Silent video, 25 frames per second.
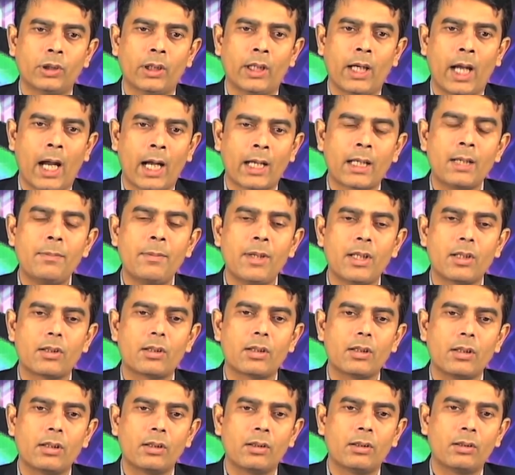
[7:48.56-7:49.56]

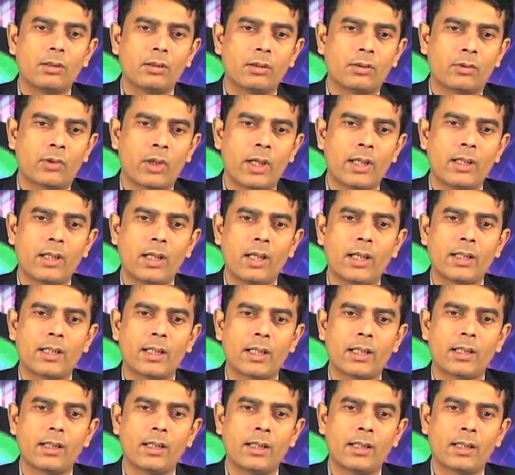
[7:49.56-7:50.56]
agreement, trade
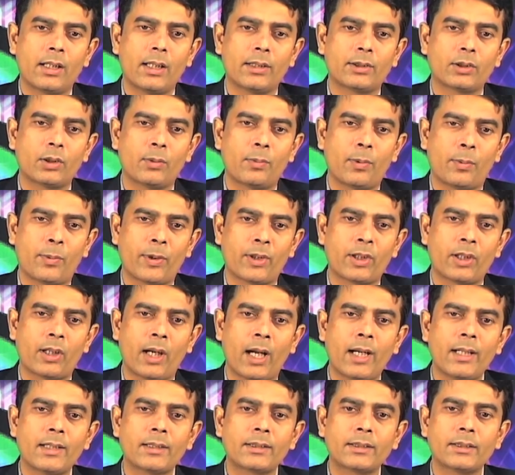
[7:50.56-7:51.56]
related intellectual property
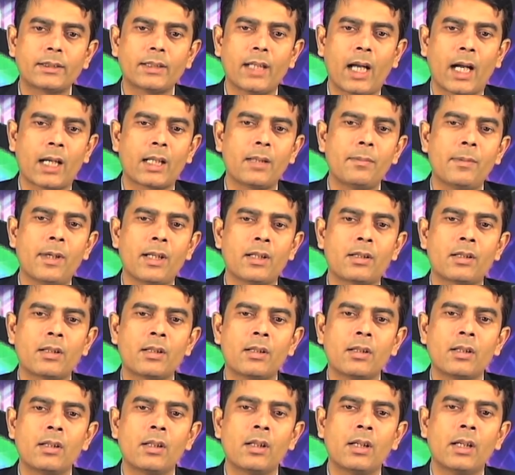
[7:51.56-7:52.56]
rights agreement,
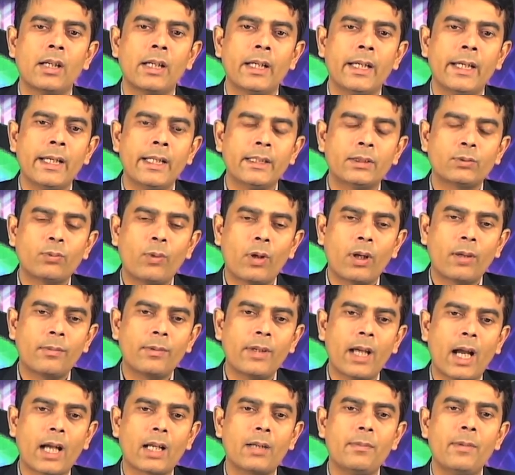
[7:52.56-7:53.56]
is one of
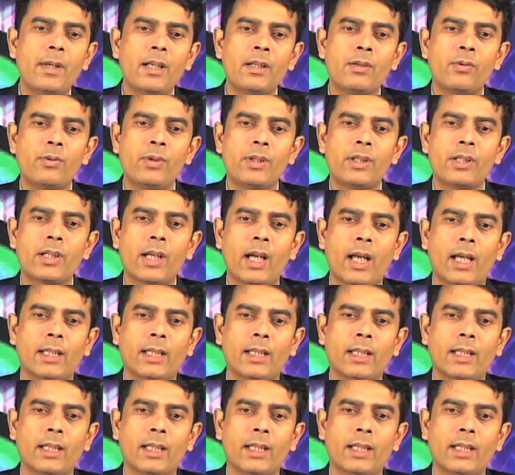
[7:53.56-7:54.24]
the agreements which